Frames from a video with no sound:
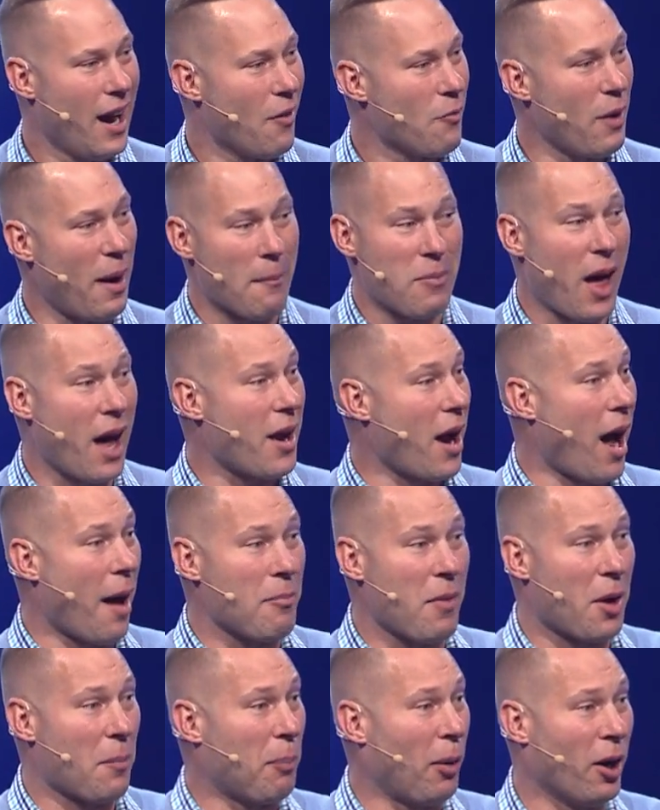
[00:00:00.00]
Well, I'm
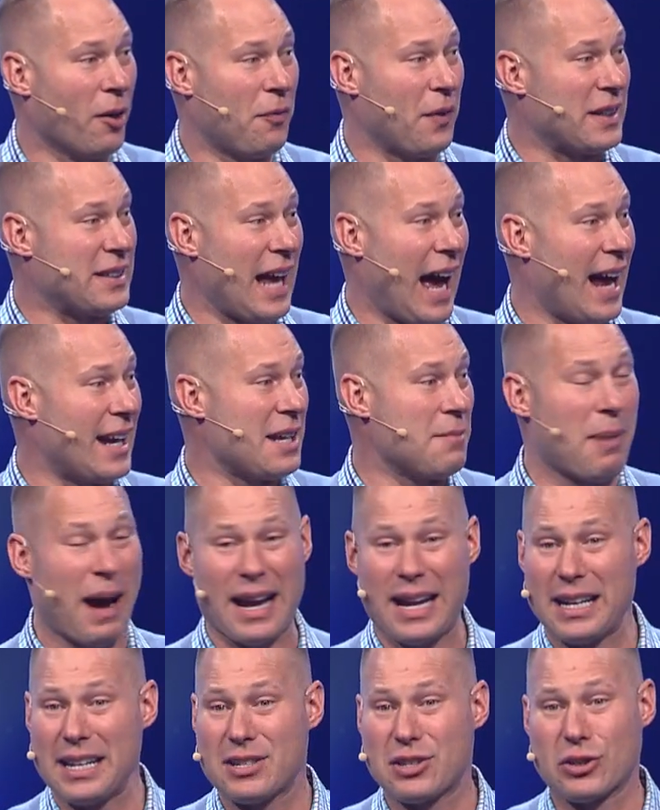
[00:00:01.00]
not a perfect daddy
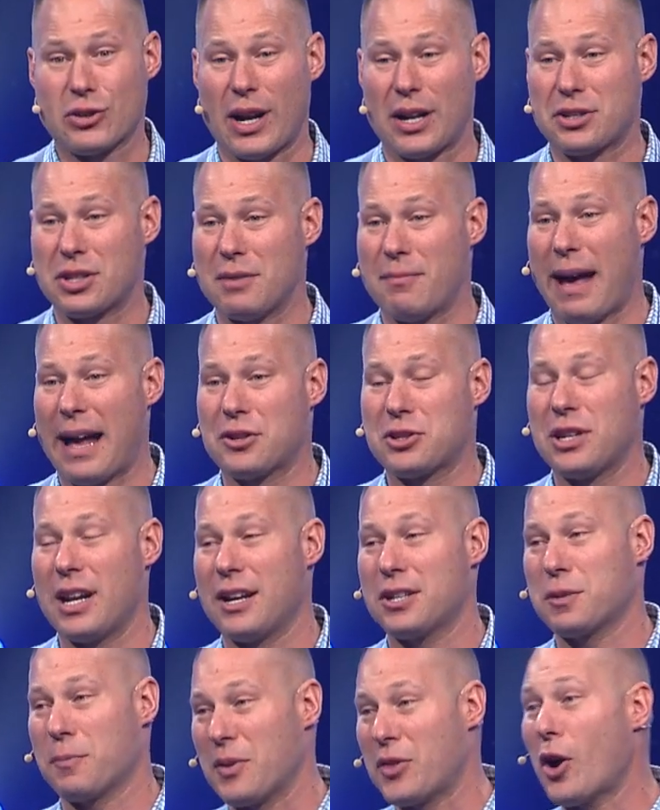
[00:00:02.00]
by any stretch of the
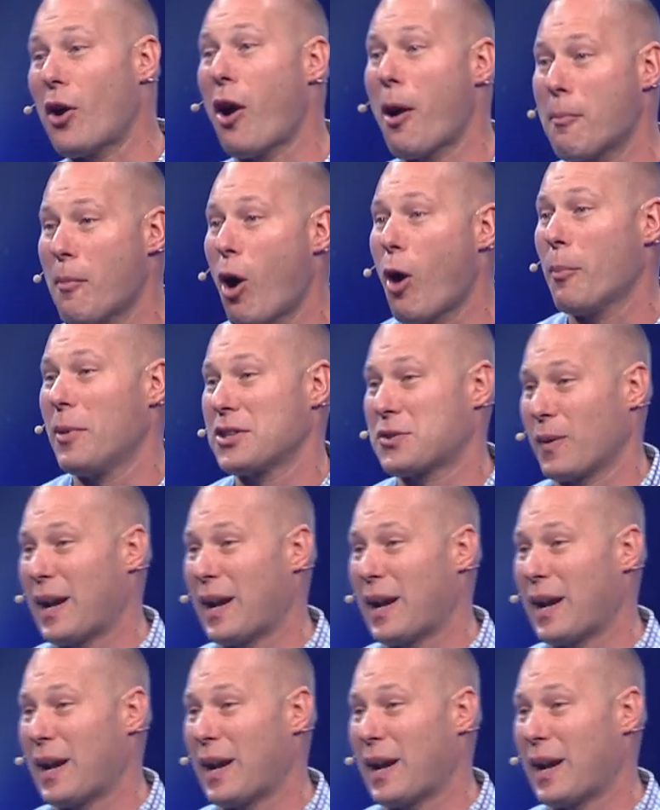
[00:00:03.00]
imagination, but there are moments